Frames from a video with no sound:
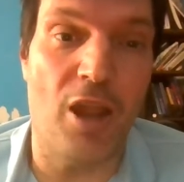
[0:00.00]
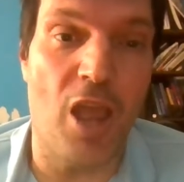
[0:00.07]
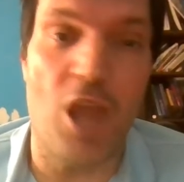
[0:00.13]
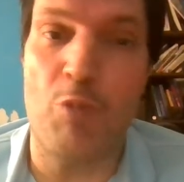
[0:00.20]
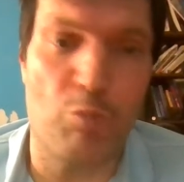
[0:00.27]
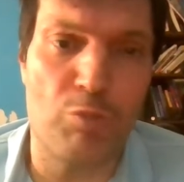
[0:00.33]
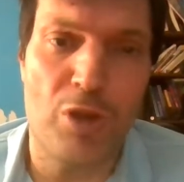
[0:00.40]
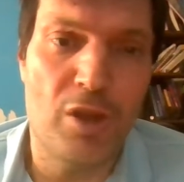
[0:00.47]

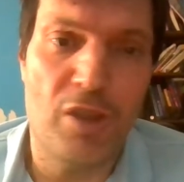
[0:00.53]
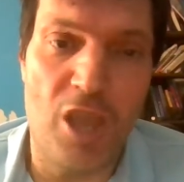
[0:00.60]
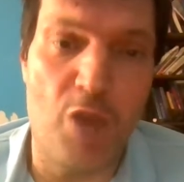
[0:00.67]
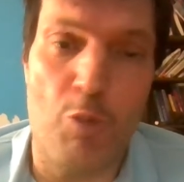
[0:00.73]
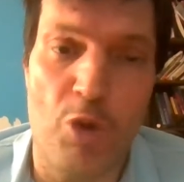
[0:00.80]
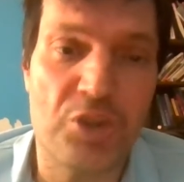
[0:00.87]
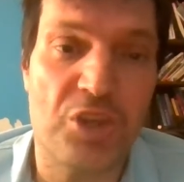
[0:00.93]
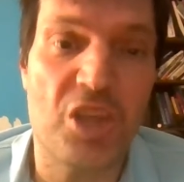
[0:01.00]
And
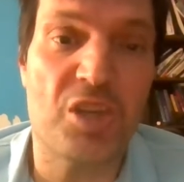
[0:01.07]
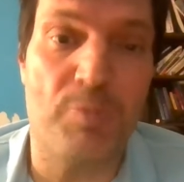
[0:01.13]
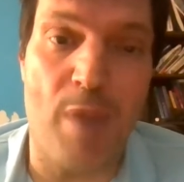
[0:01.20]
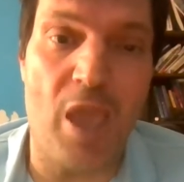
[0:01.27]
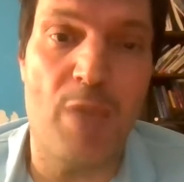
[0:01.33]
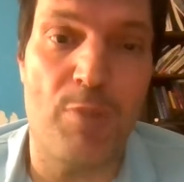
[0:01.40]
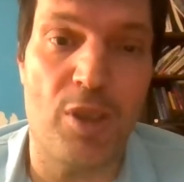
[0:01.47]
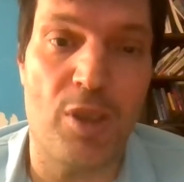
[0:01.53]
it was his
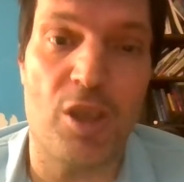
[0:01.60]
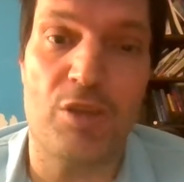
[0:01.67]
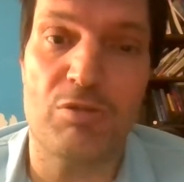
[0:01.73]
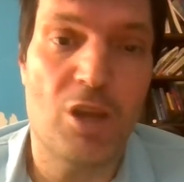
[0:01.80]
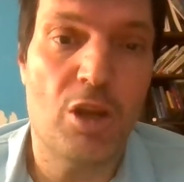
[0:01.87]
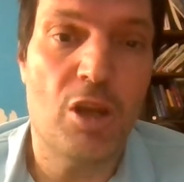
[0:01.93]
baby, and